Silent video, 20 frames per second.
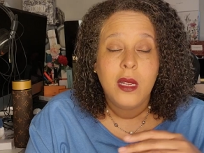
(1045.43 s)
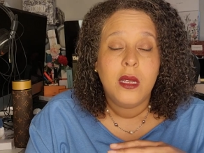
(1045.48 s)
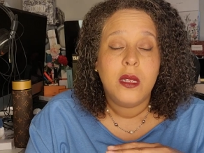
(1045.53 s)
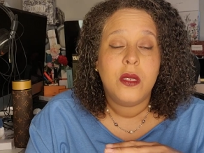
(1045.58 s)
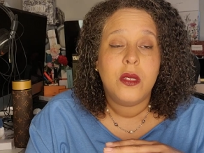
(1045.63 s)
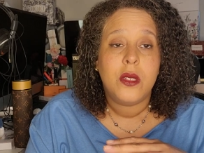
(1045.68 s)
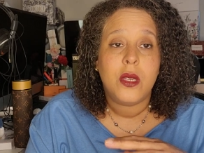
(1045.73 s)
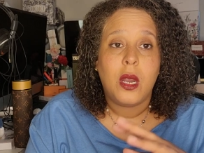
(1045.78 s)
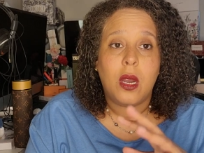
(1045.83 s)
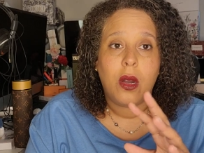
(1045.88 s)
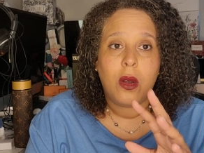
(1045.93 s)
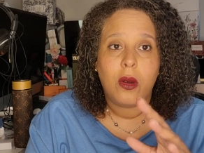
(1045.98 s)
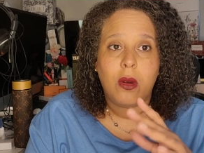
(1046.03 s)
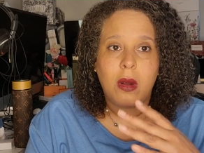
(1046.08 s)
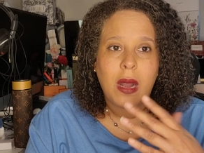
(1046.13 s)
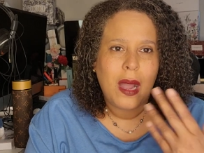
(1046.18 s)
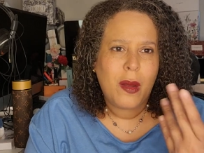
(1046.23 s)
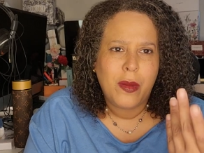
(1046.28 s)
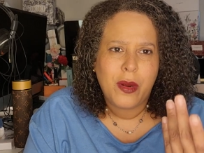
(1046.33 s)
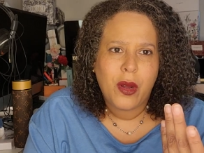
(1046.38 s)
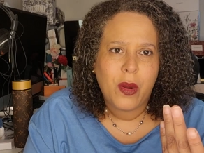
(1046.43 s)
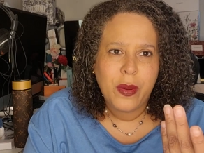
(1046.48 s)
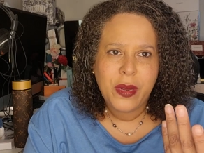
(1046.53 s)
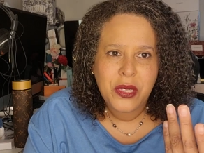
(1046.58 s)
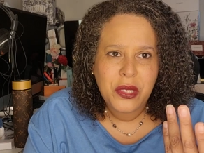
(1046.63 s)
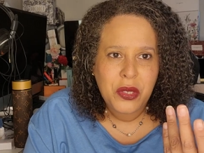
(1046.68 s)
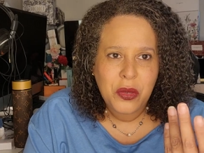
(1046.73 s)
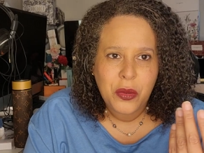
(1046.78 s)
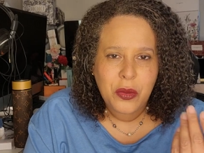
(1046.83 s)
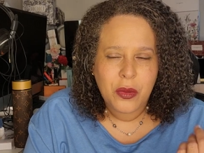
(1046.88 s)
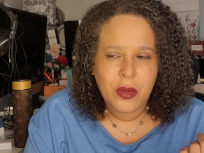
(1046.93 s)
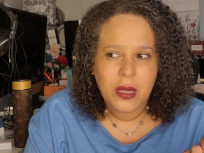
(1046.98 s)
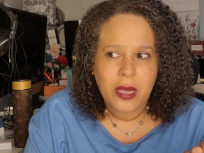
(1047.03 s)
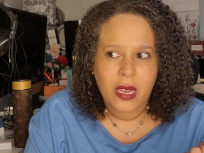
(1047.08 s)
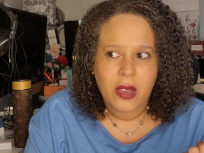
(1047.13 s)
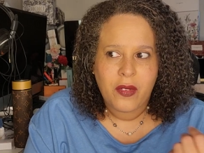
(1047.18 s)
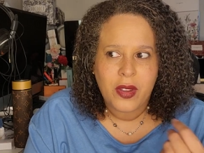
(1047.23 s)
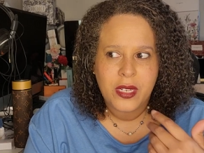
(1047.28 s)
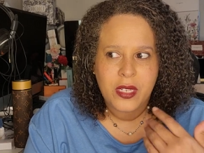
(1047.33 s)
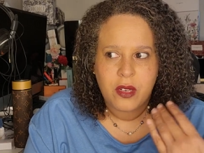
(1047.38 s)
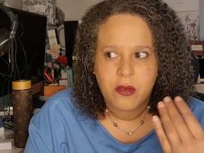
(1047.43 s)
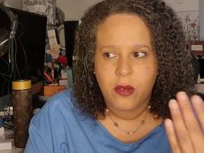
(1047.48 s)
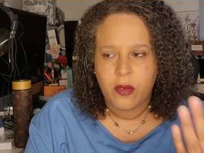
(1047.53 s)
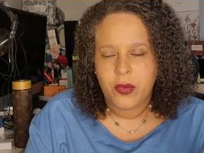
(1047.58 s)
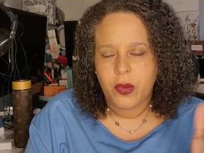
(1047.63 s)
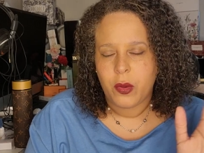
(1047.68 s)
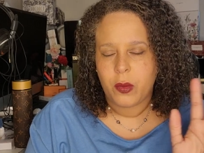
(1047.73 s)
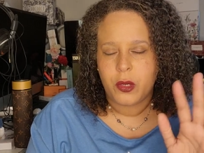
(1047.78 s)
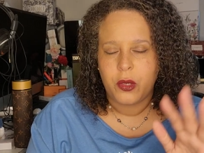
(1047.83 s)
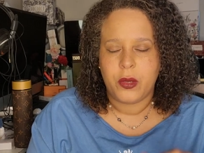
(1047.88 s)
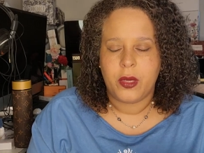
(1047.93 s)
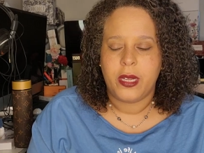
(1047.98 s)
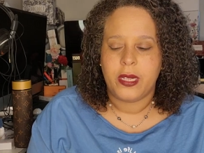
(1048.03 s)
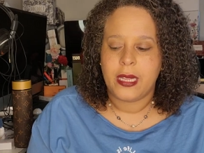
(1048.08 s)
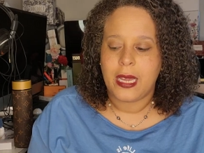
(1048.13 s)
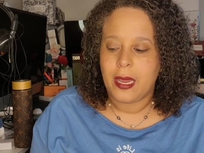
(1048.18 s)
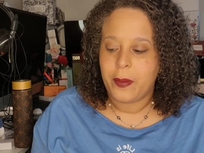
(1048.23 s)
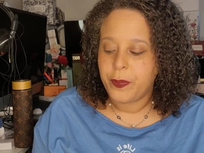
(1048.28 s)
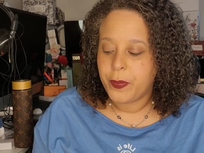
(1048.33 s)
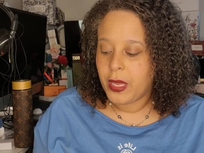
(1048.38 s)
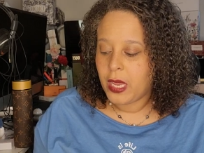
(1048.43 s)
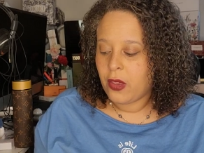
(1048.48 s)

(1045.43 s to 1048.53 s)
So I would always do, like if I did a review, I would do it like that.